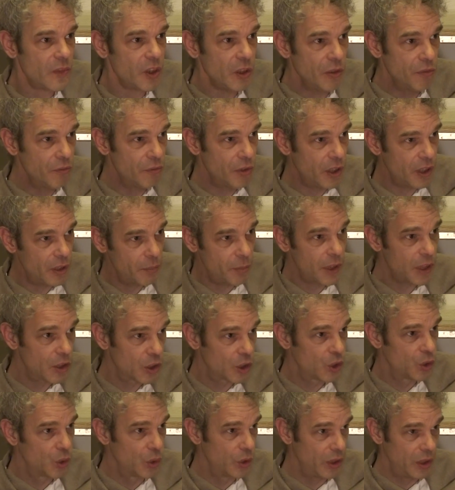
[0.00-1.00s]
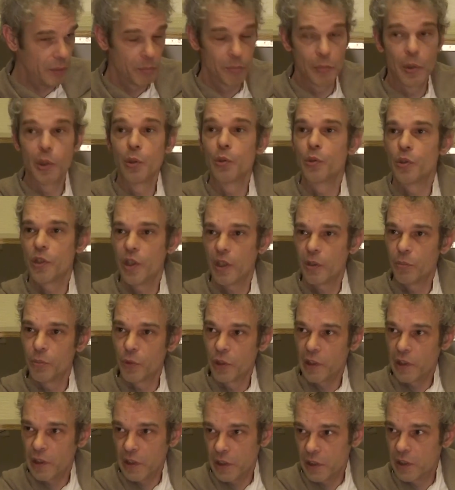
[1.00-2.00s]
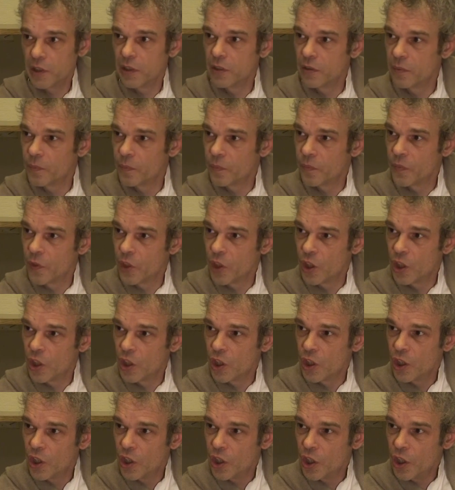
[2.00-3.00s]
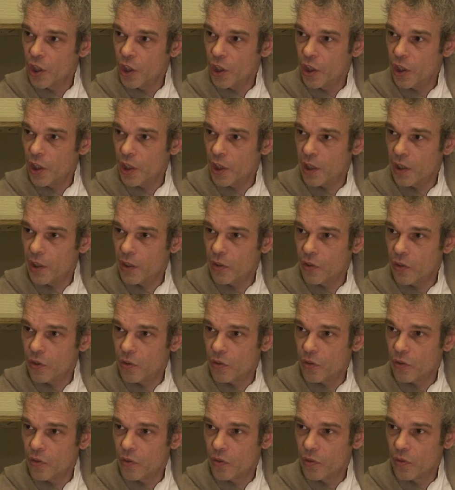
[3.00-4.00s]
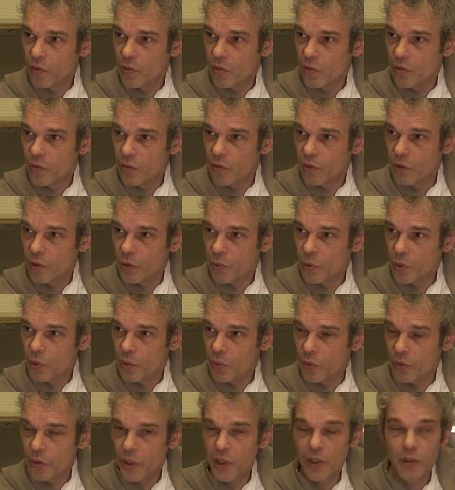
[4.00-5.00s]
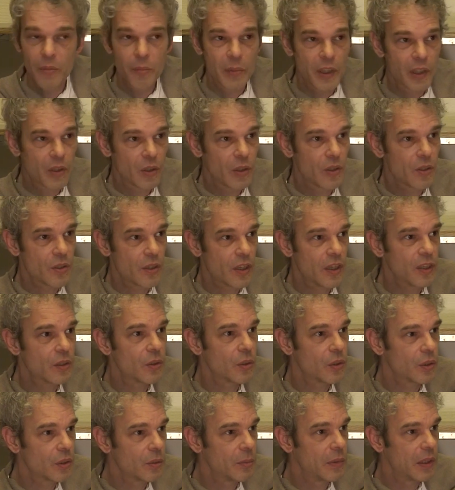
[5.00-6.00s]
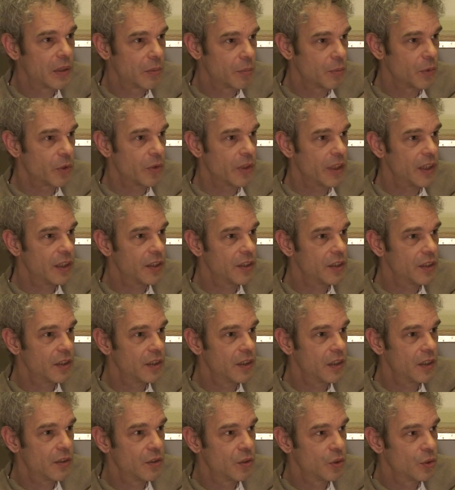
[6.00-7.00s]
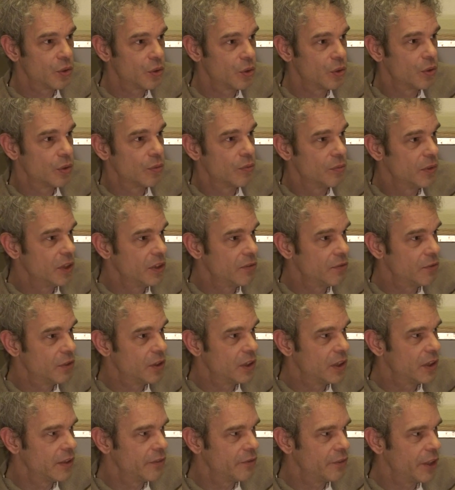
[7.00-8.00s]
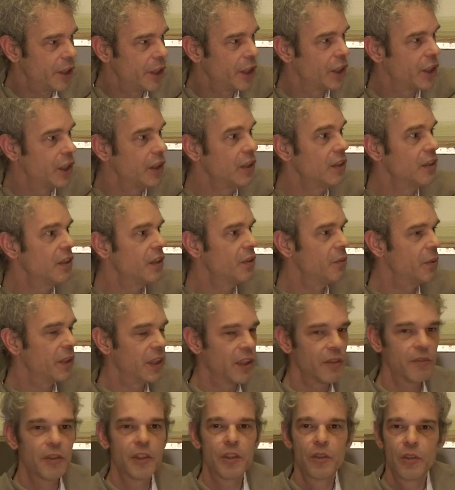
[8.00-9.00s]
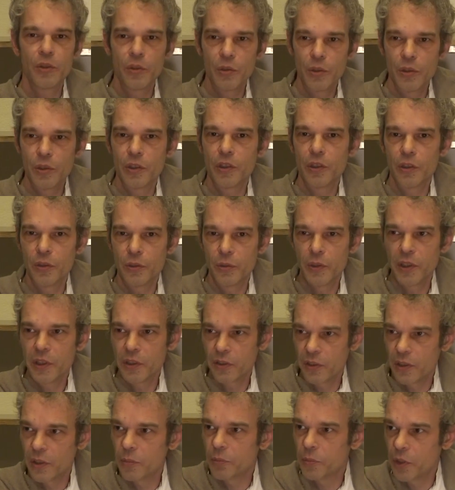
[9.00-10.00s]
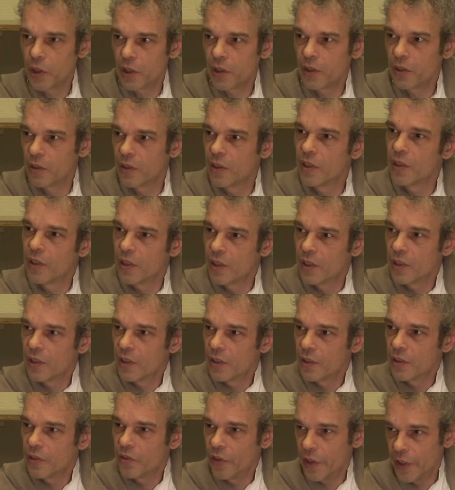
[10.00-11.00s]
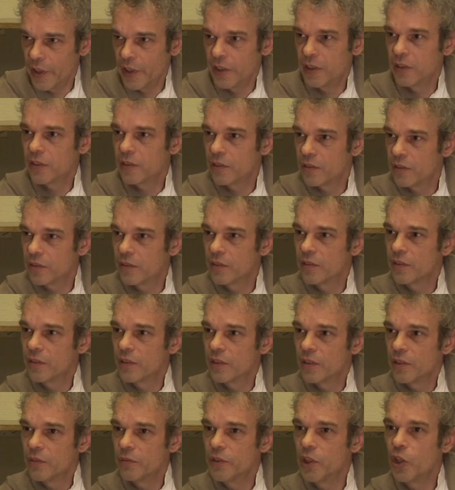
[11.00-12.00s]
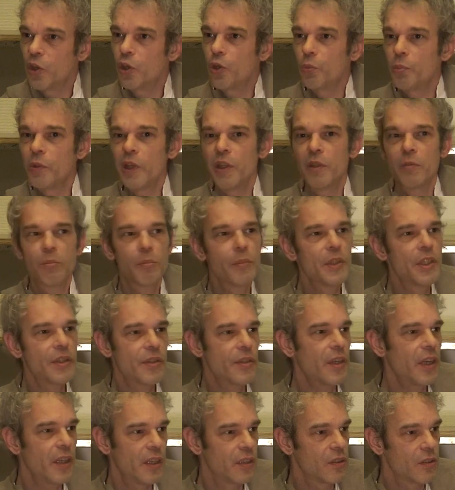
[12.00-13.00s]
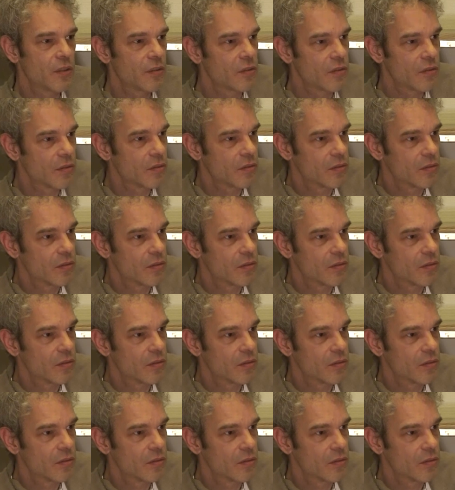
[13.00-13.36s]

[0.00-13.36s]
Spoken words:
very much to impose that morality. And so don't think because I talk about morality that you should be feeling very guilty whenever you are not doing something right. We all make mistakes.